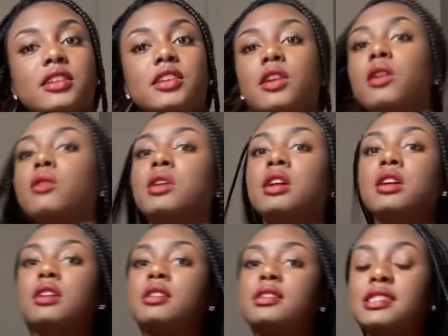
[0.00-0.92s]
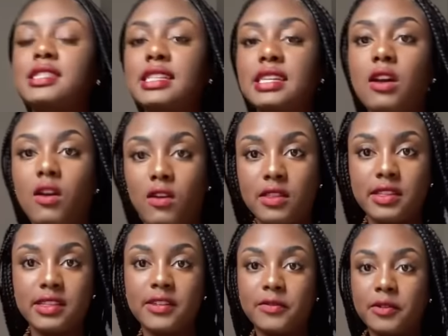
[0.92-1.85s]
you know, see all the
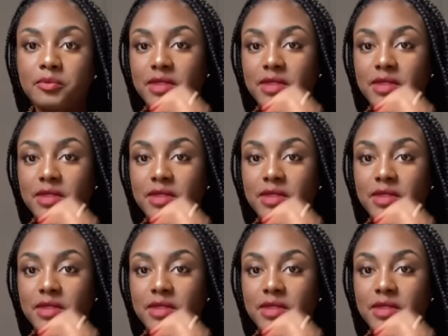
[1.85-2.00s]
different